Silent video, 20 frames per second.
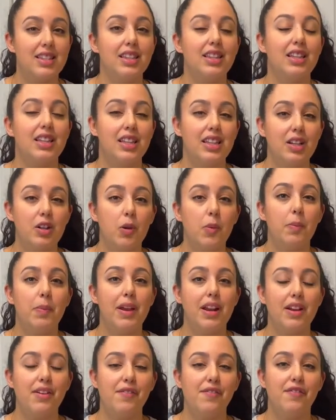a little
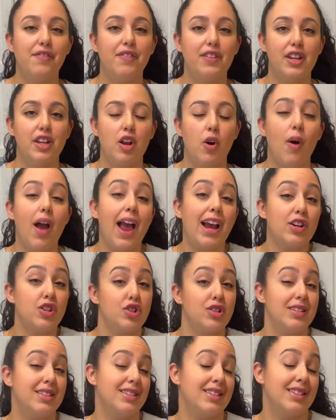bit of, you know,
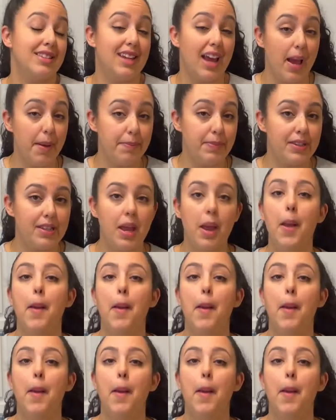extra steps,